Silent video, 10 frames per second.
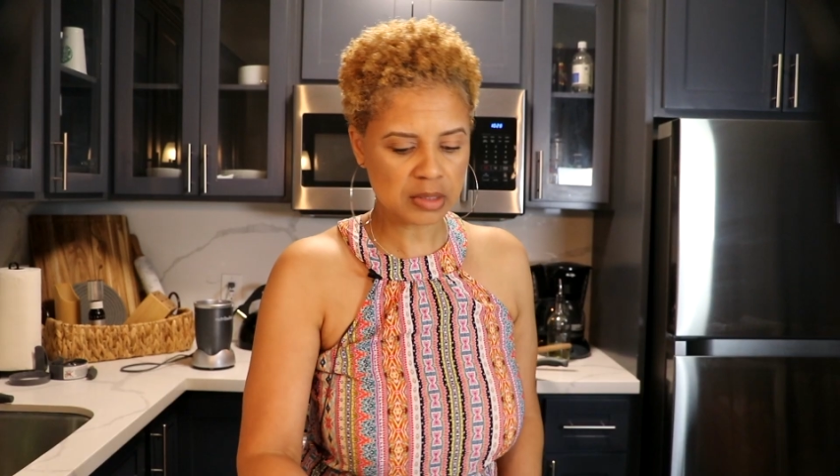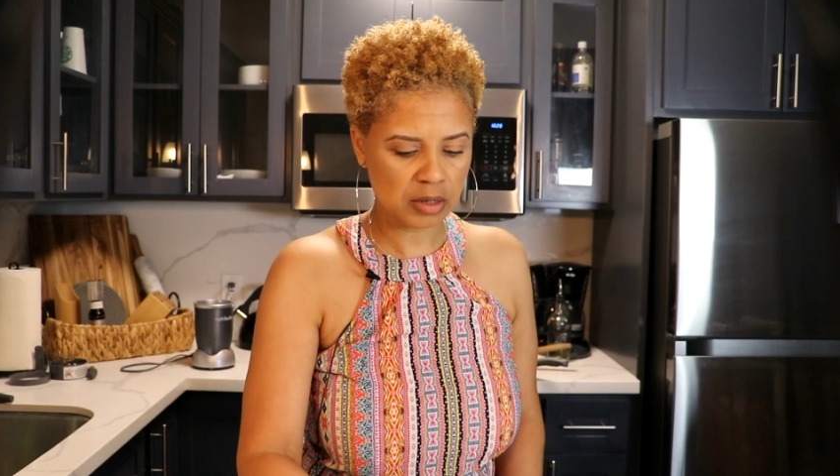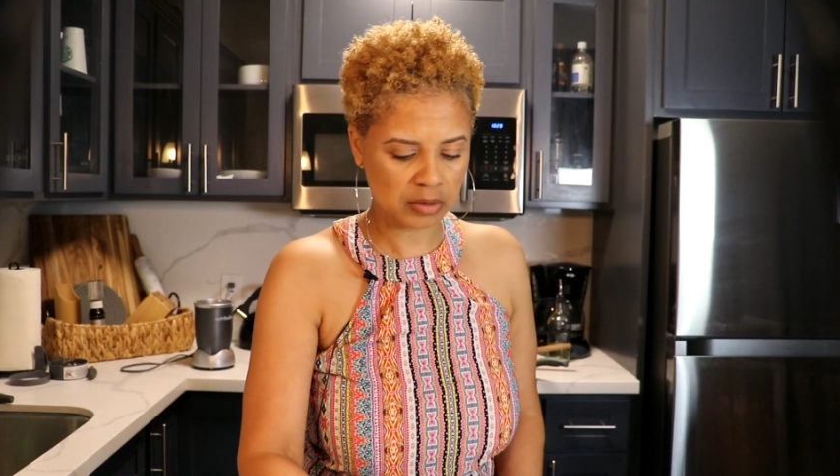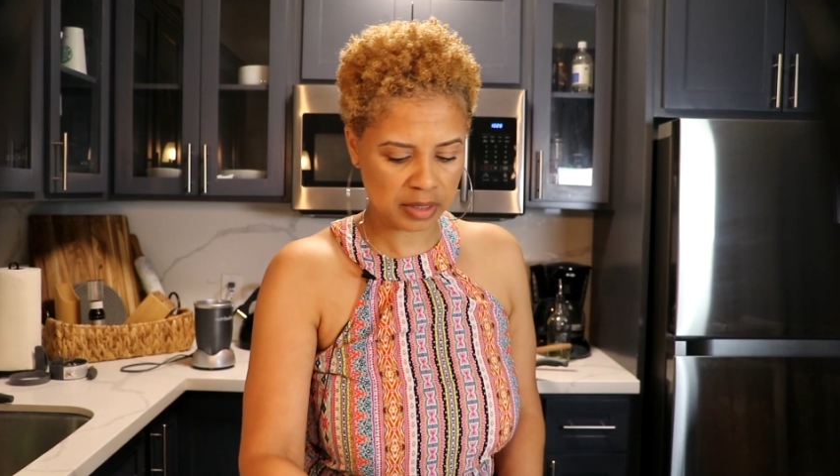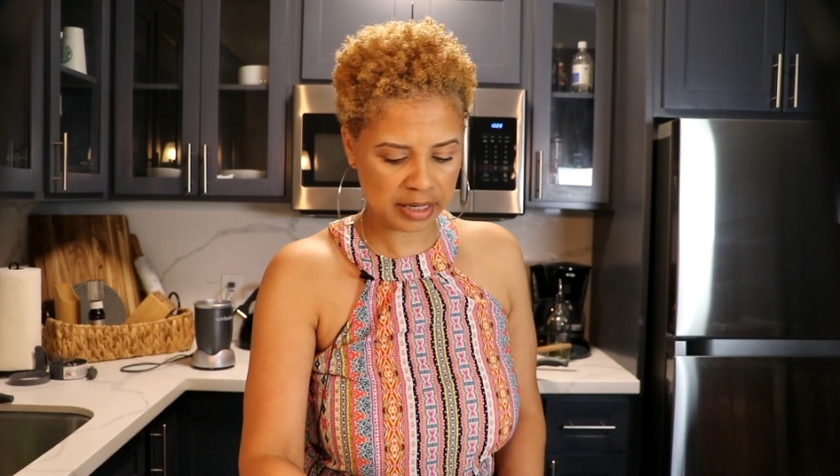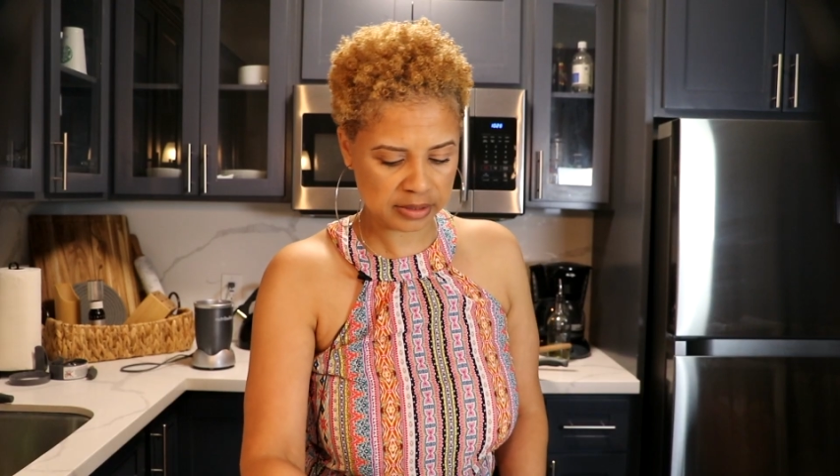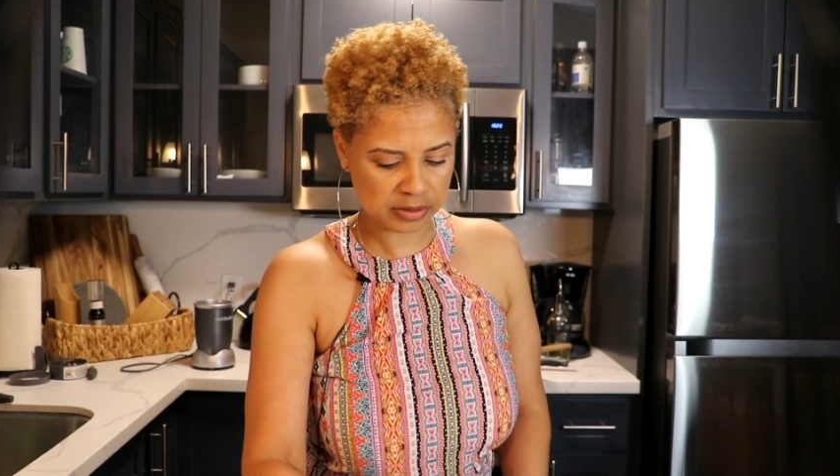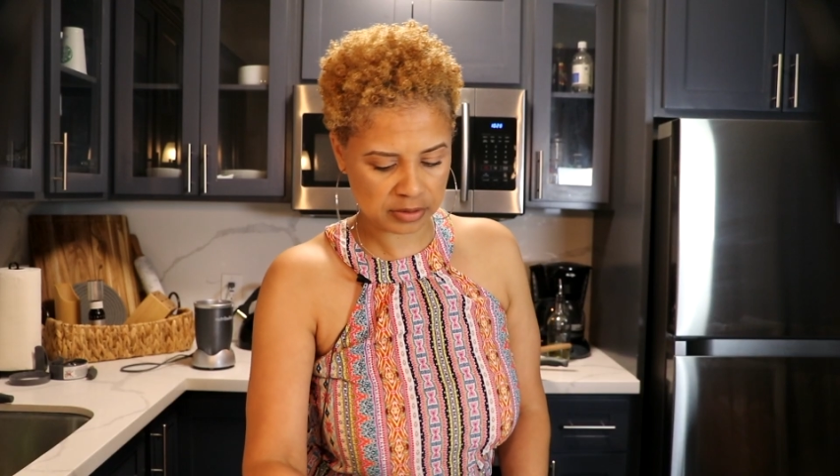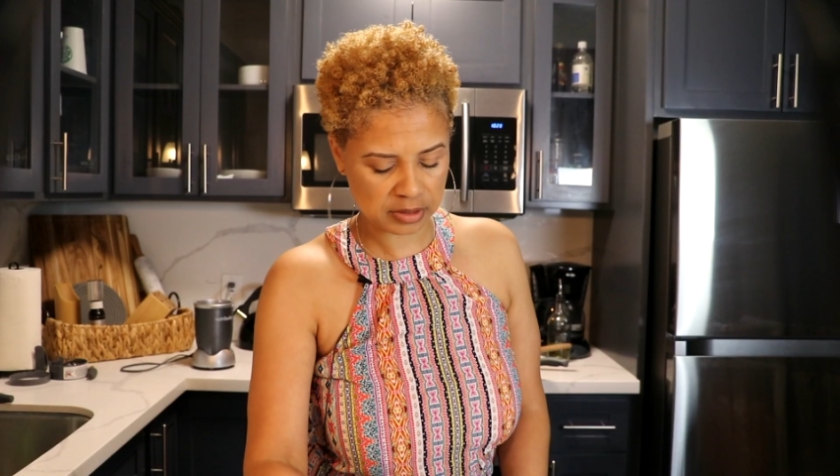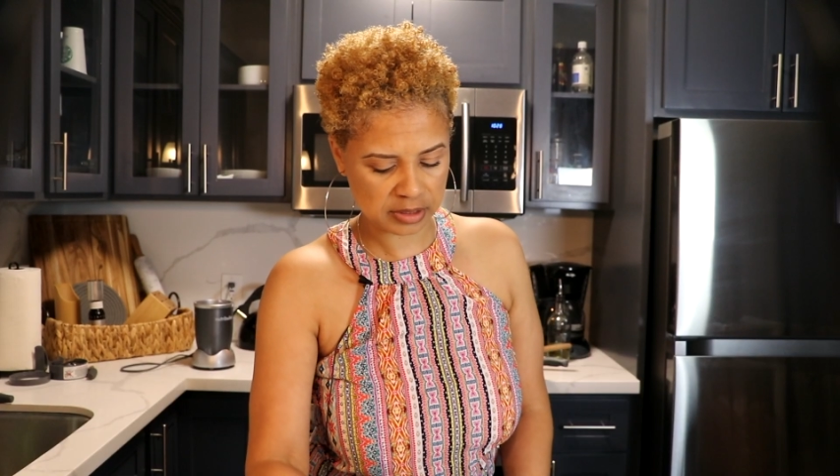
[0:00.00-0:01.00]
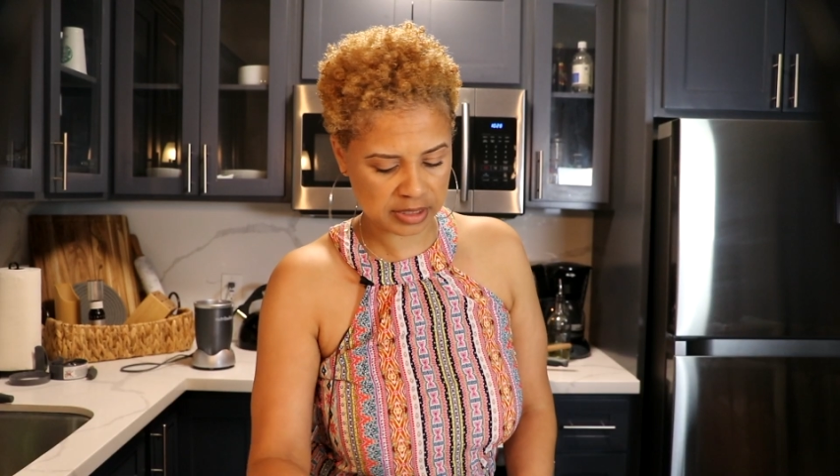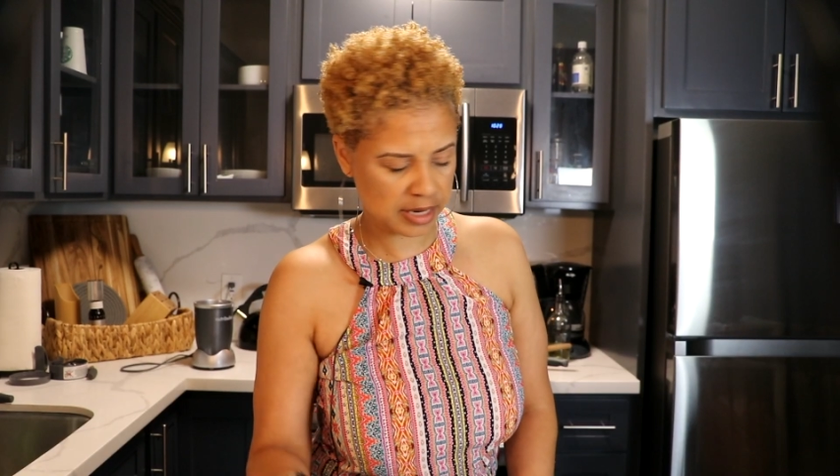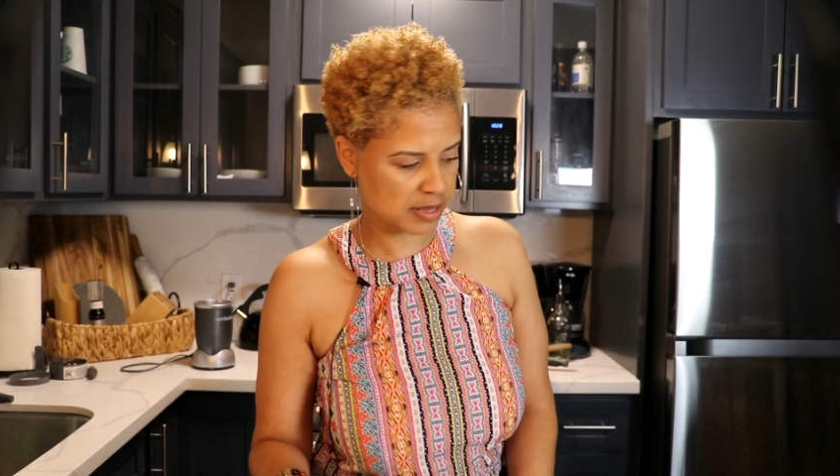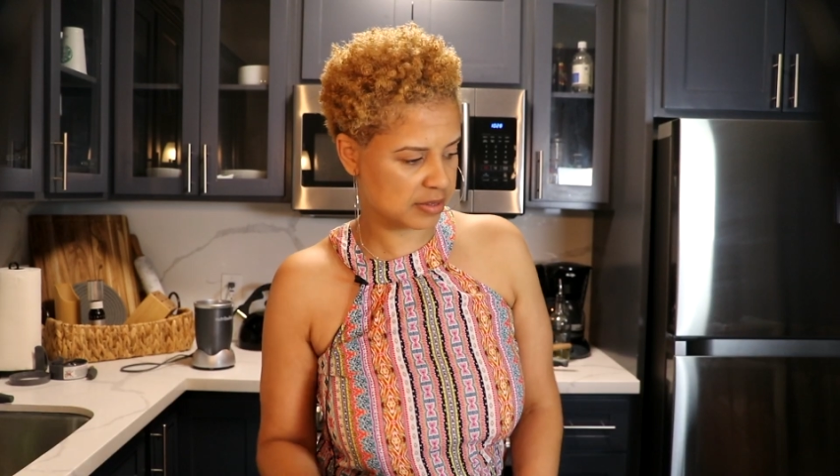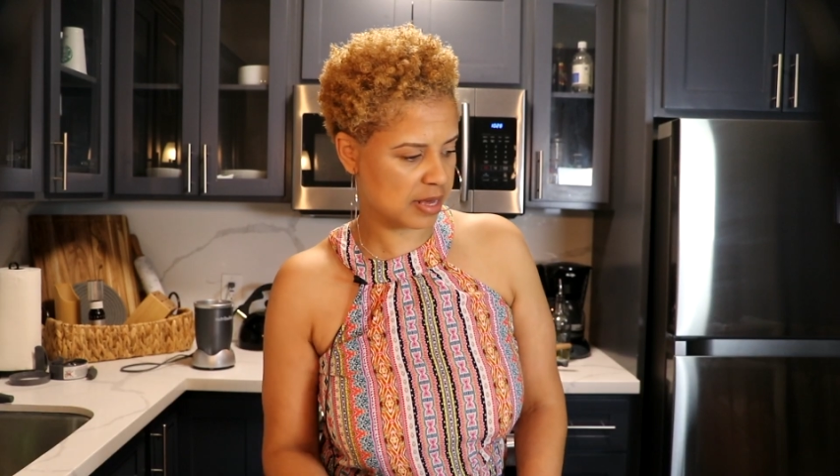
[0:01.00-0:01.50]
Okay, so you're going to
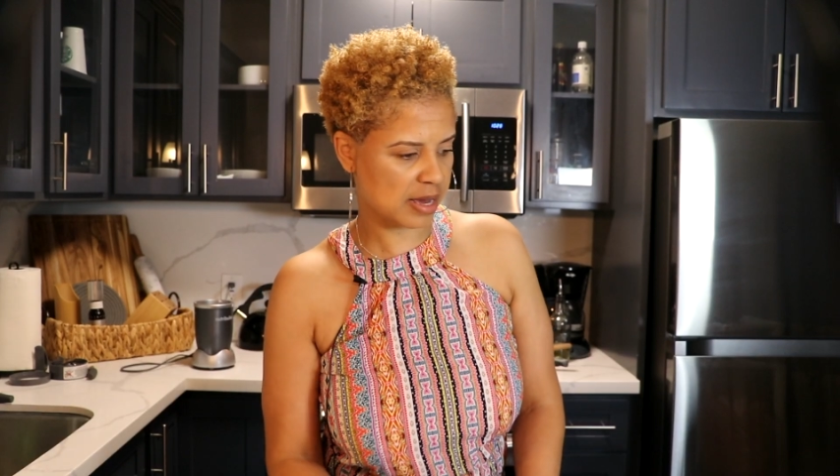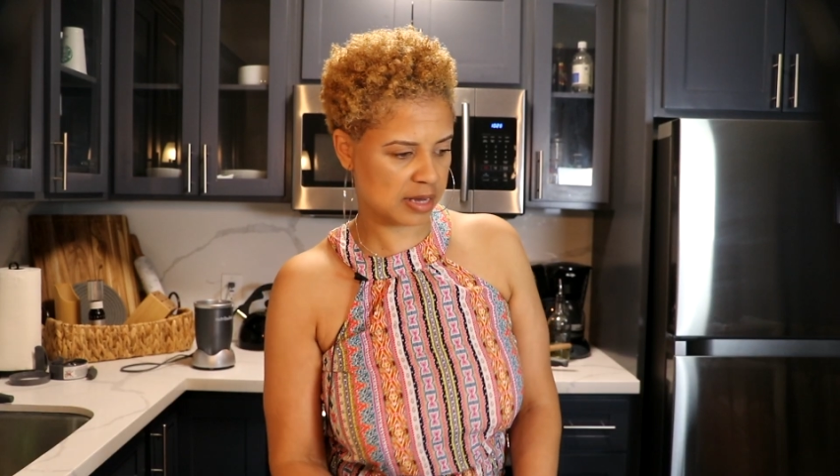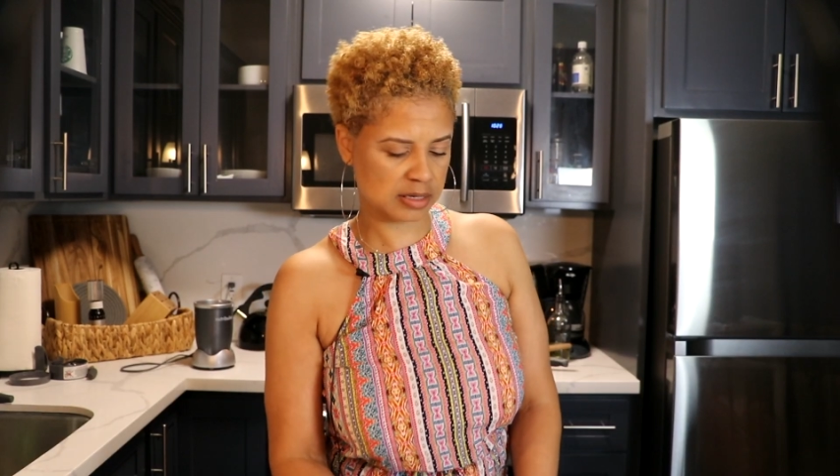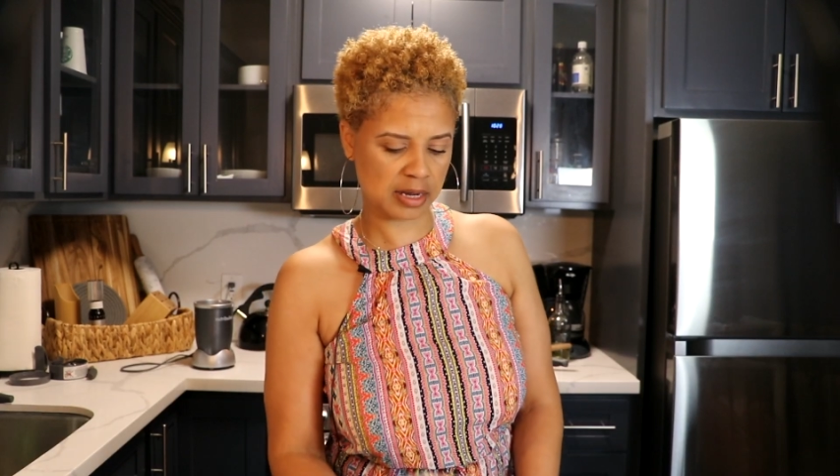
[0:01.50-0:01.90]
take that